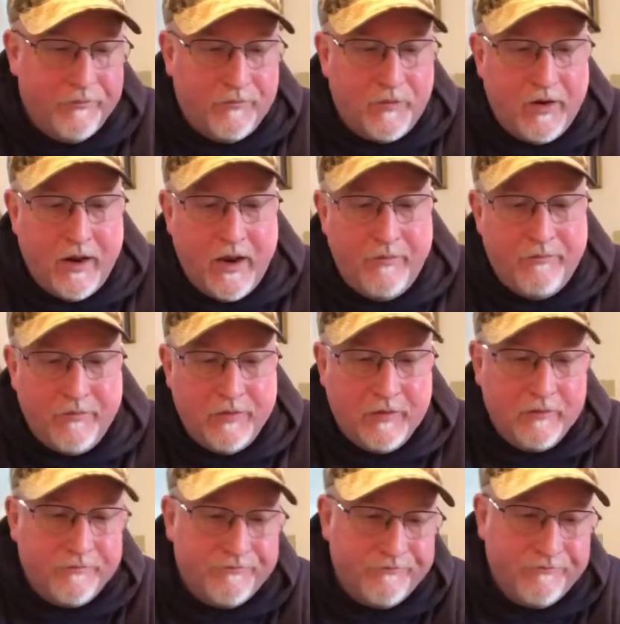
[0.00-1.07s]
okay?
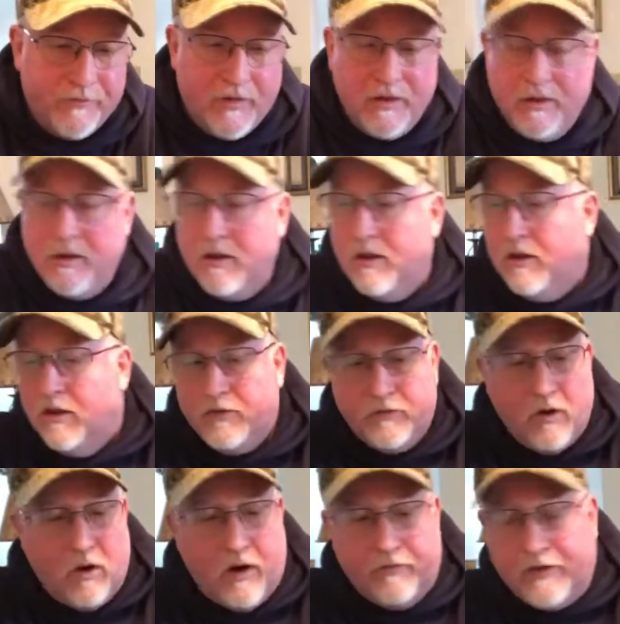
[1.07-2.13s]

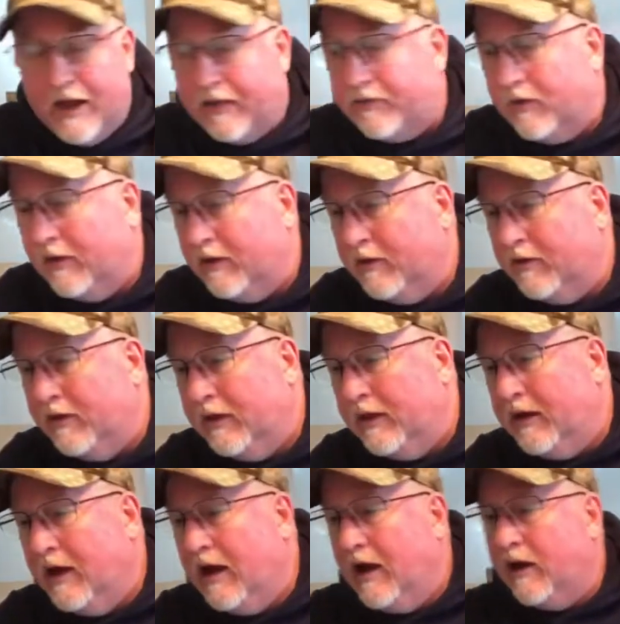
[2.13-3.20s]
So I've got the,
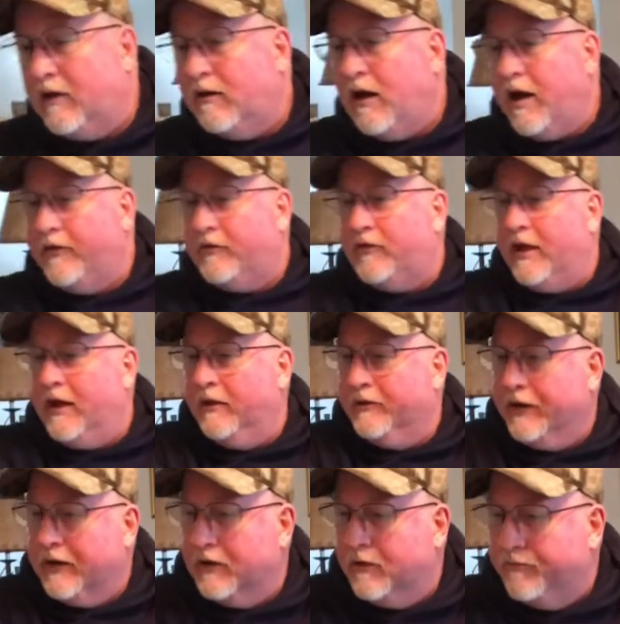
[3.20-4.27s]
the uh, cloth sail
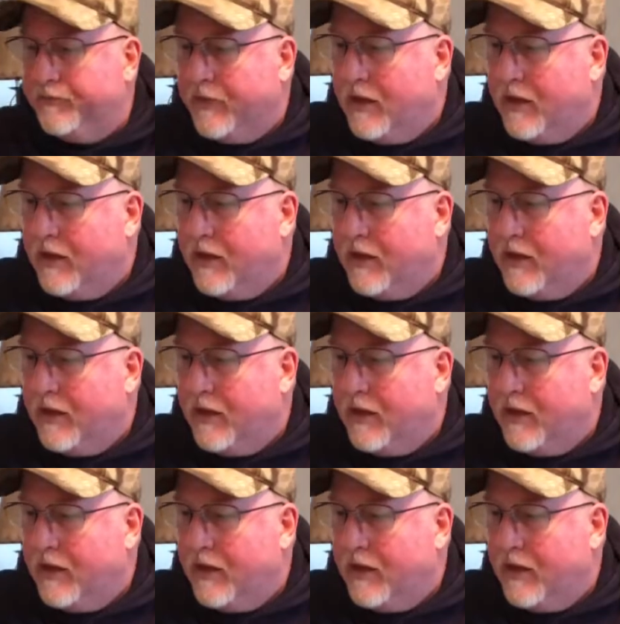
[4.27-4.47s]
needle.